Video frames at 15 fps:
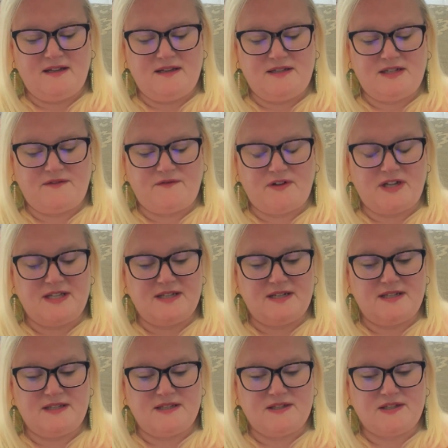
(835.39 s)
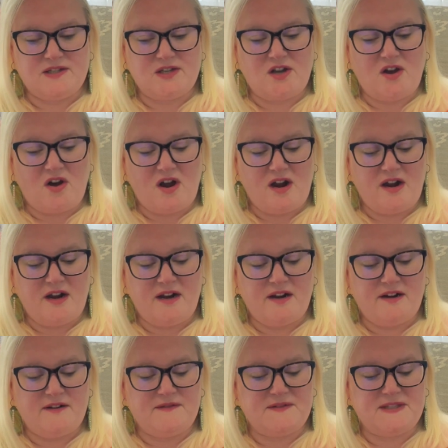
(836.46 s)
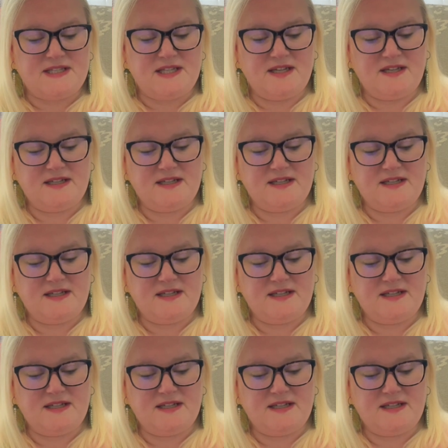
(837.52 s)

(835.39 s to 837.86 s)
different? Scarves,